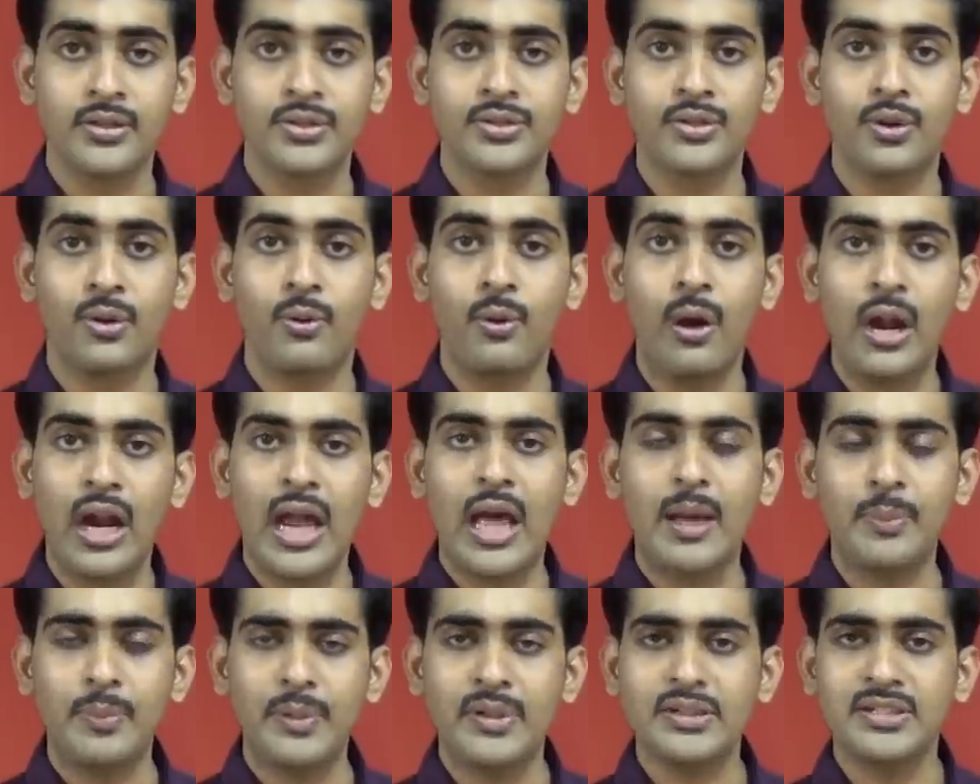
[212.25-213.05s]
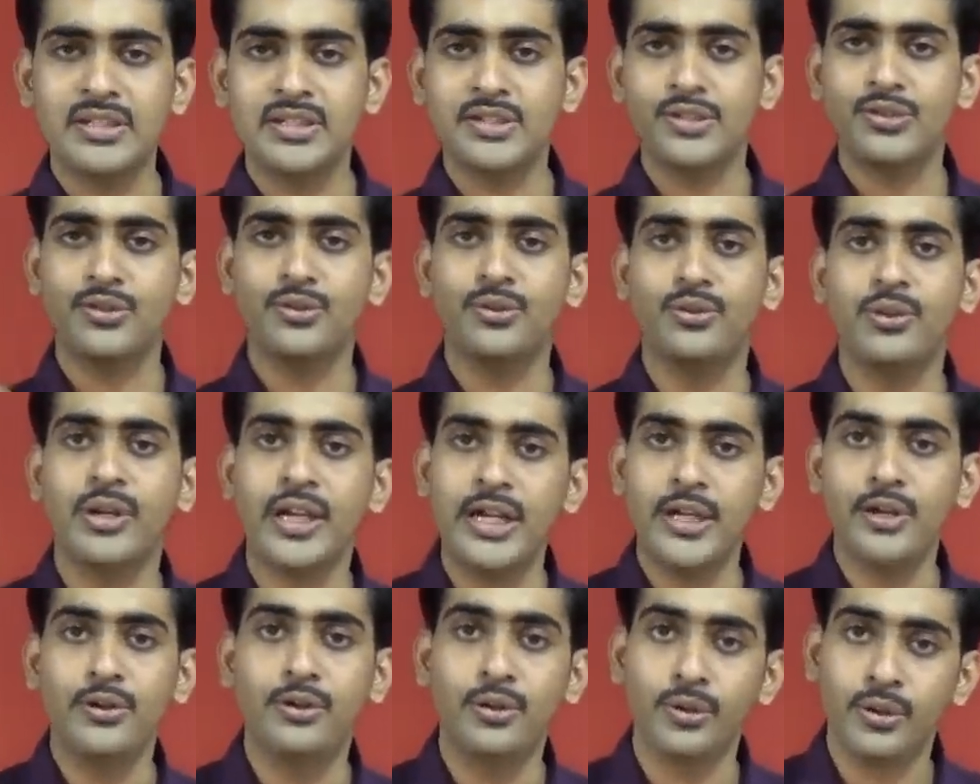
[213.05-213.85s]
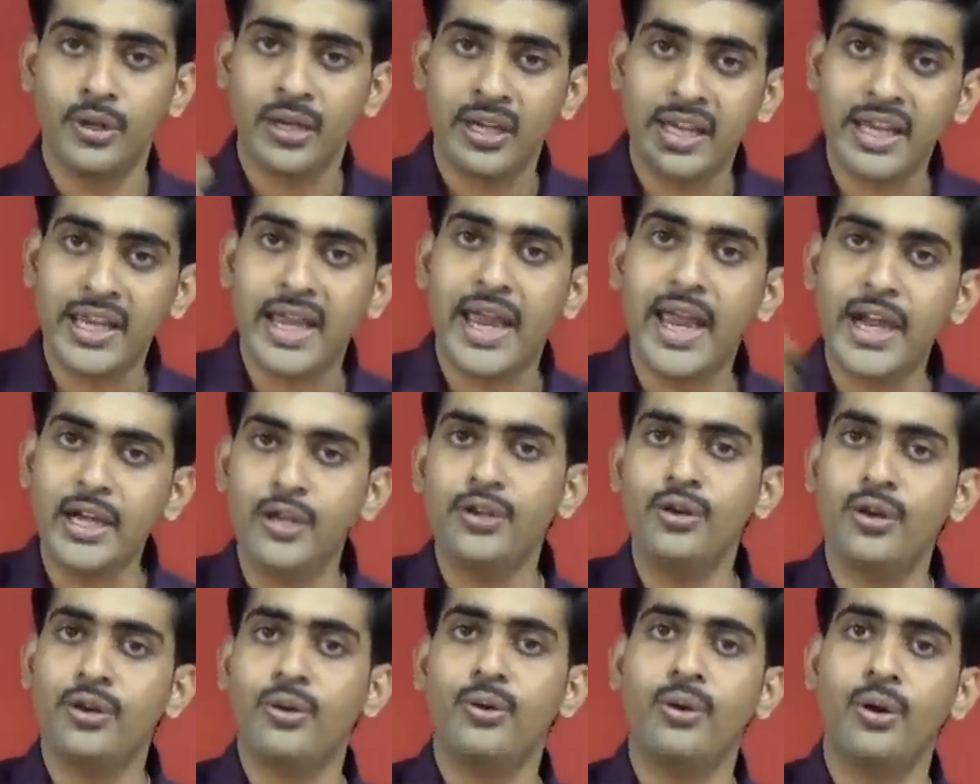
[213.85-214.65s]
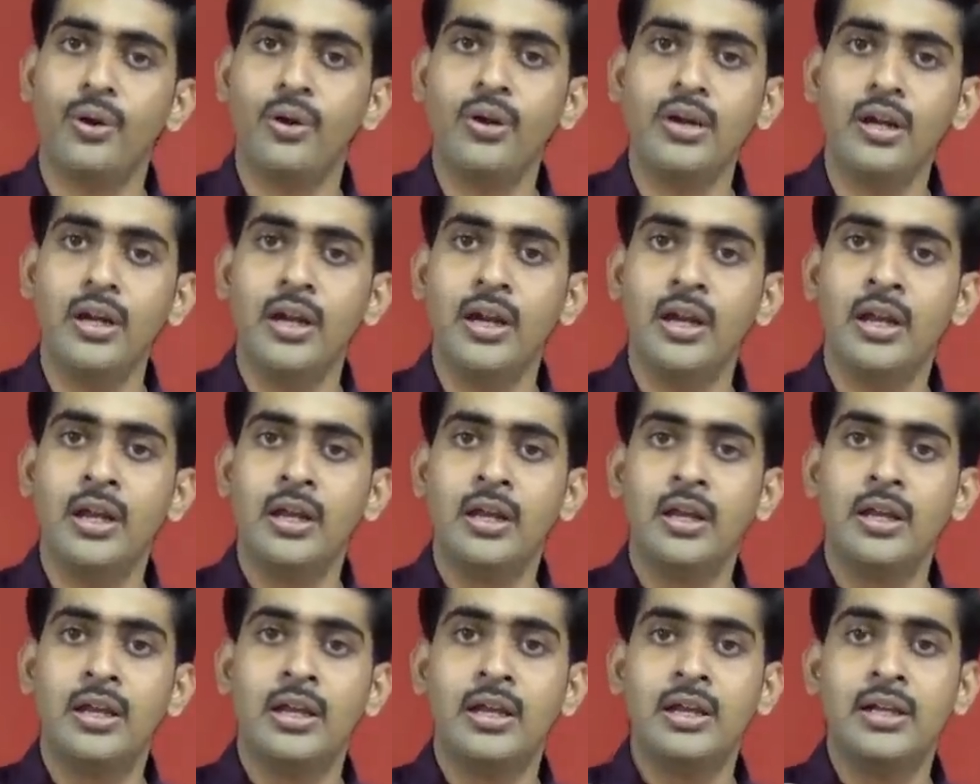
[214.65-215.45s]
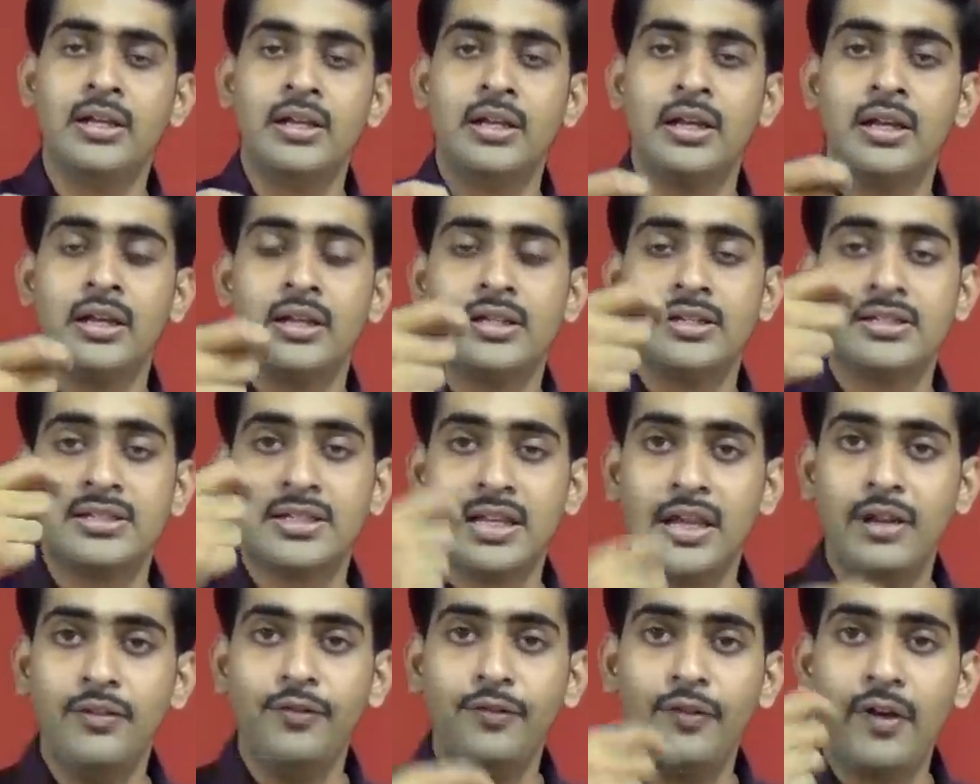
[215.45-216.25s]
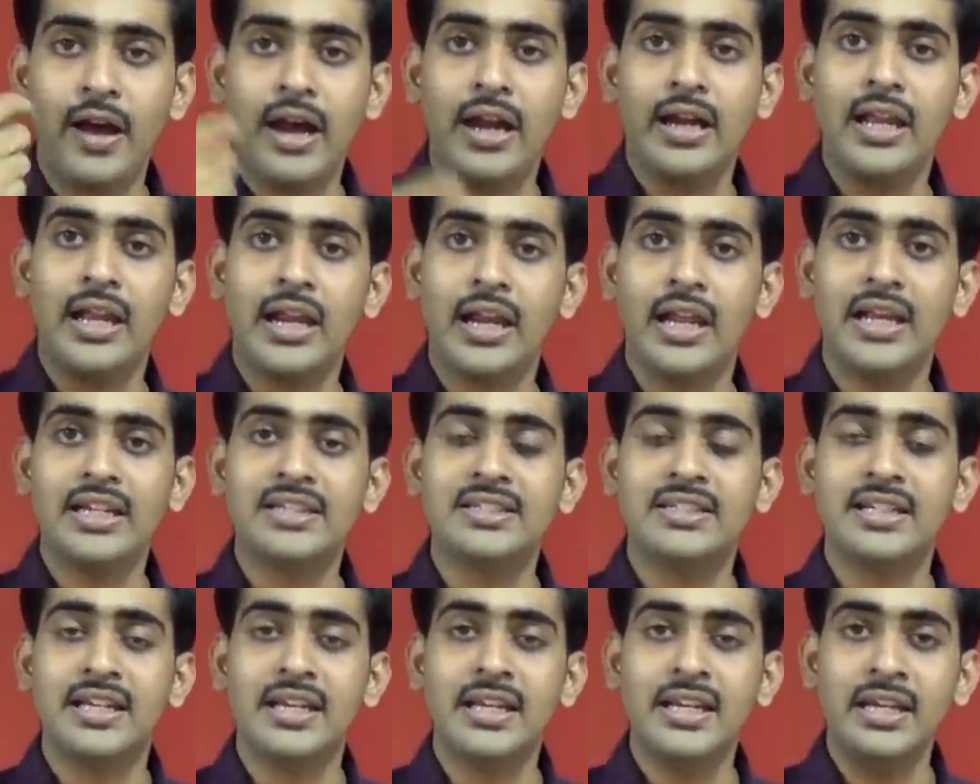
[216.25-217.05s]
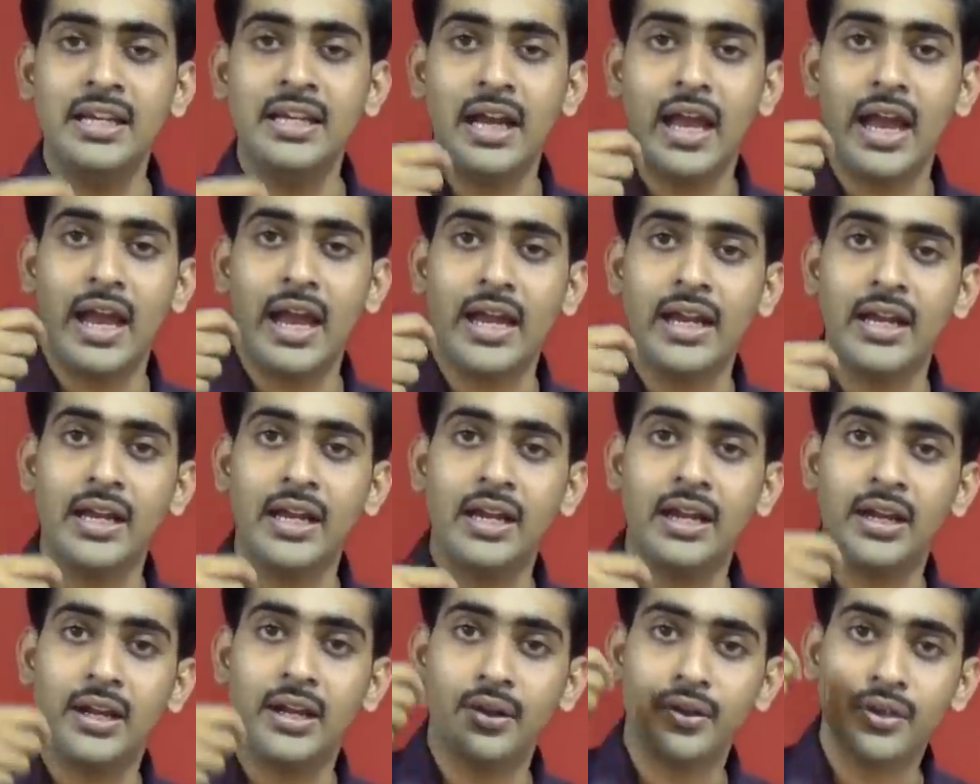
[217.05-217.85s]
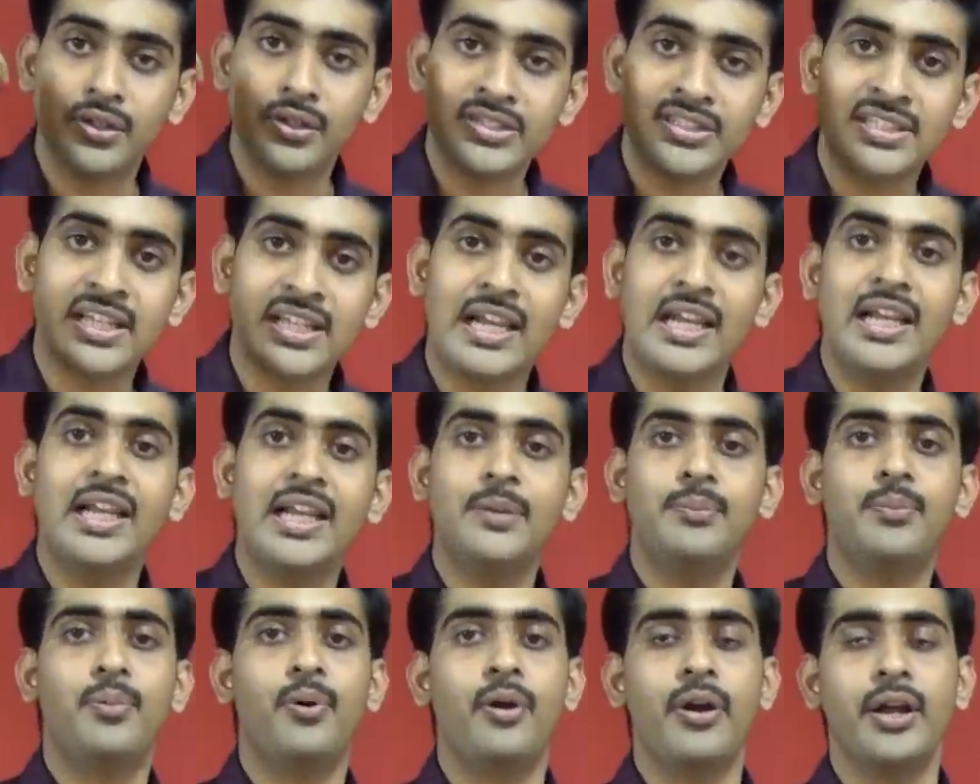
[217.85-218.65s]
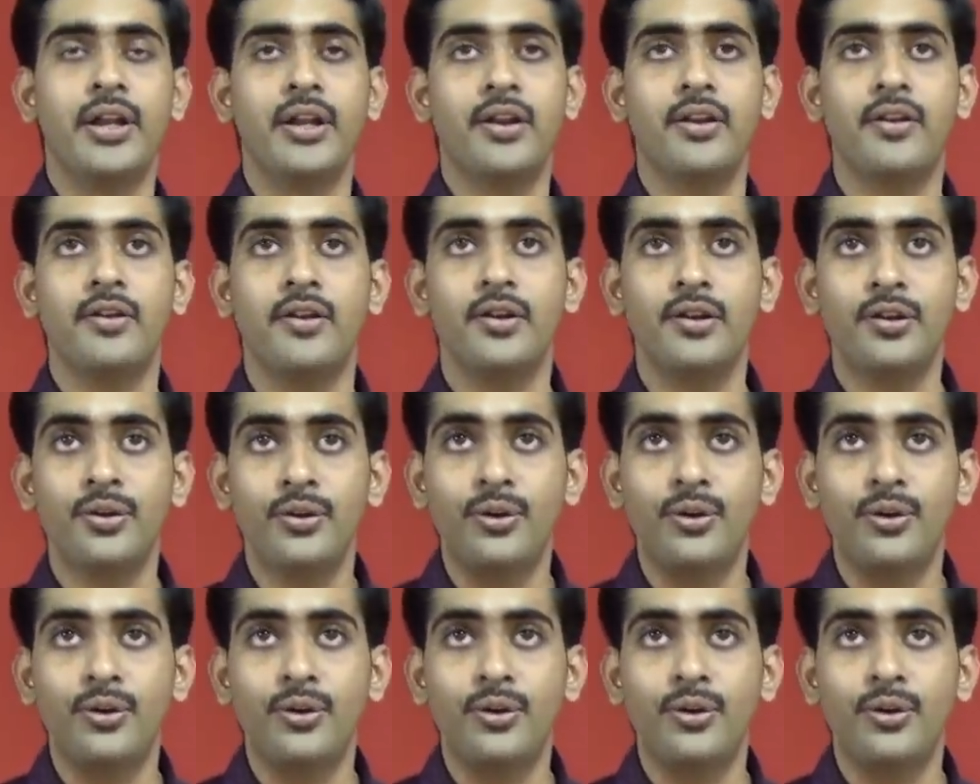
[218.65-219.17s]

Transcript: So what happens is you need to create your own self-analyzing and selling point.